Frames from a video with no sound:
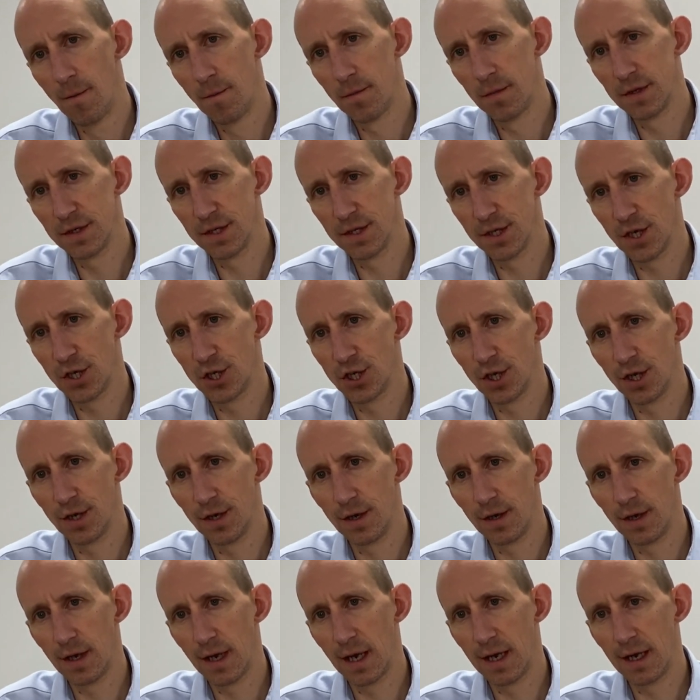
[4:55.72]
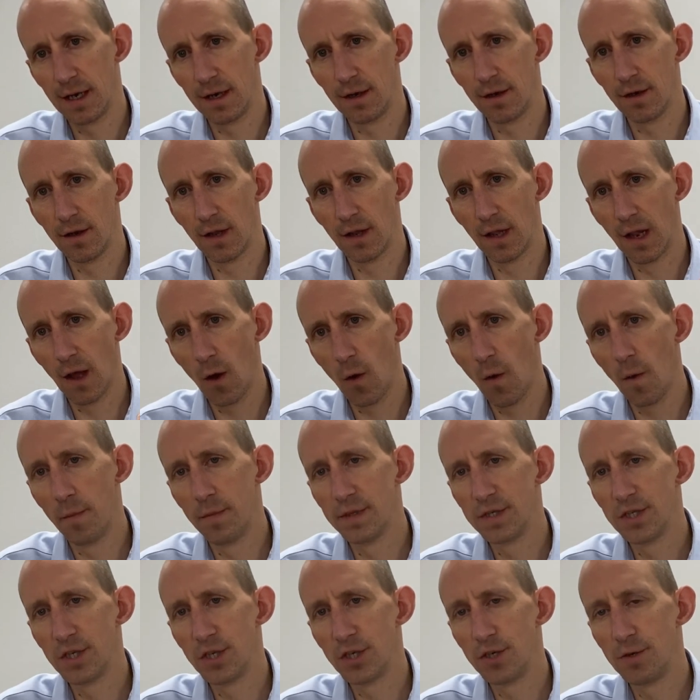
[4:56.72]
position and lower
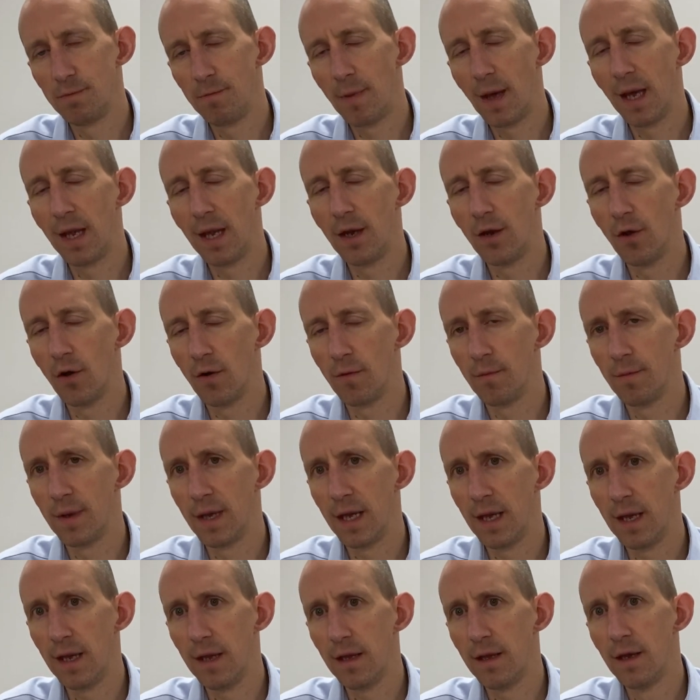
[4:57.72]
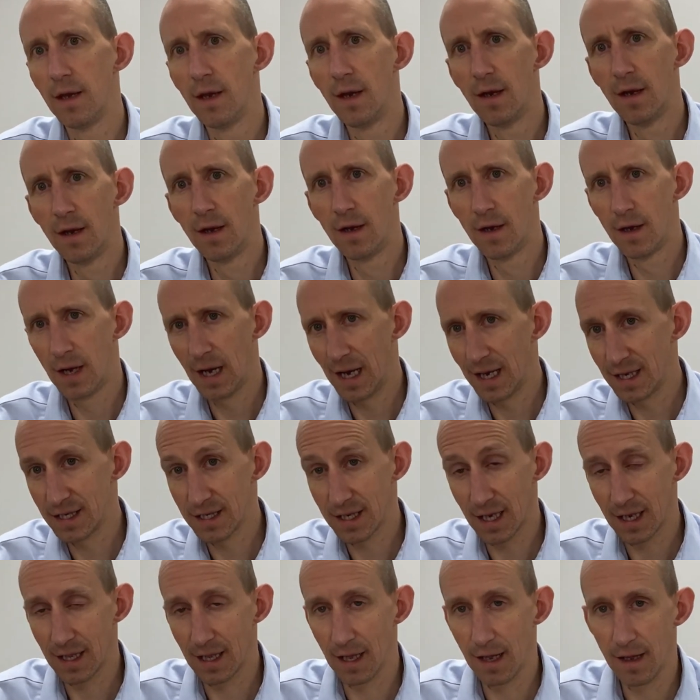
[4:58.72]
position may not be
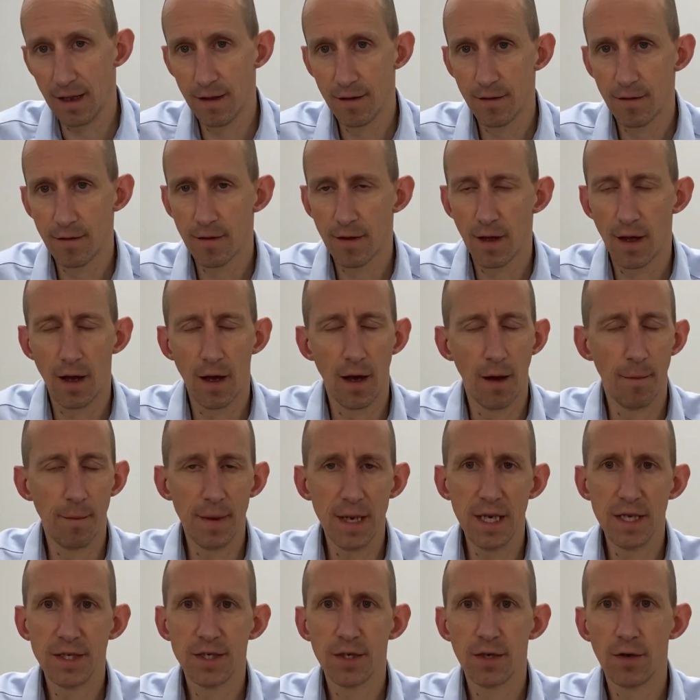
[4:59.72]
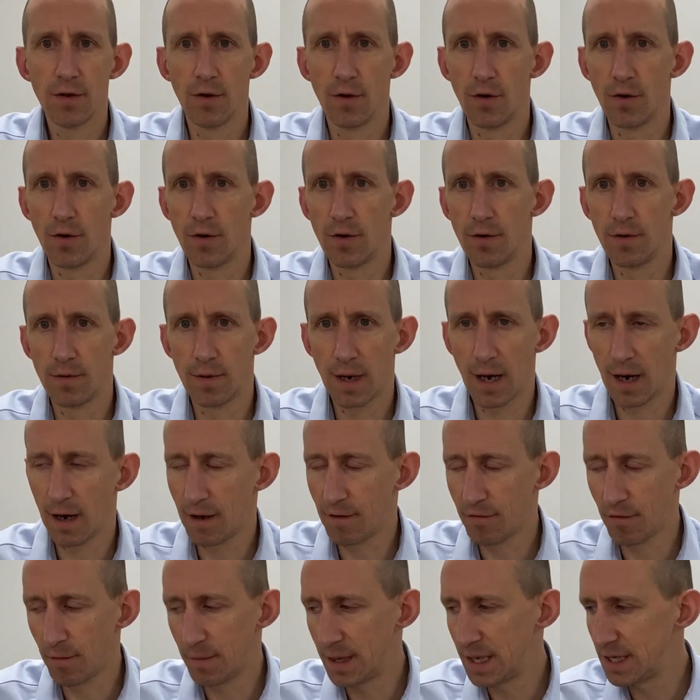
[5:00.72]
exactly a meter or
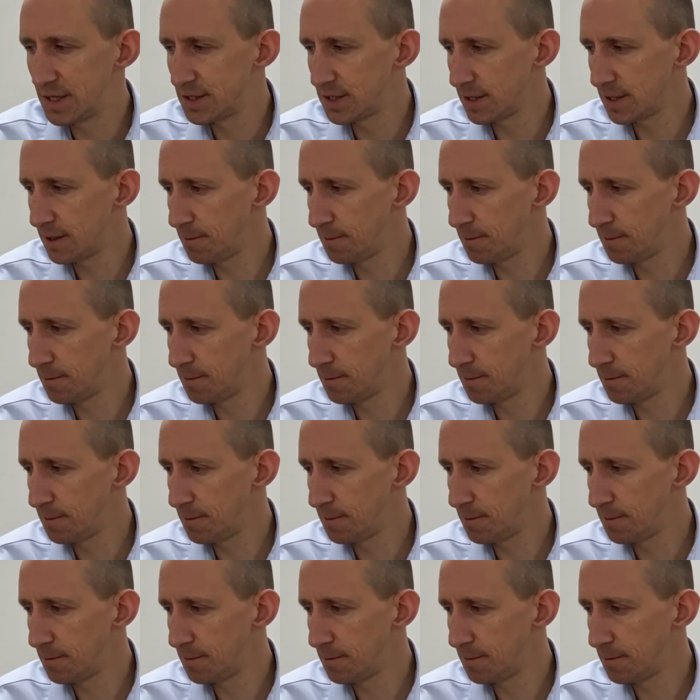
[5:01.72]
half a meter.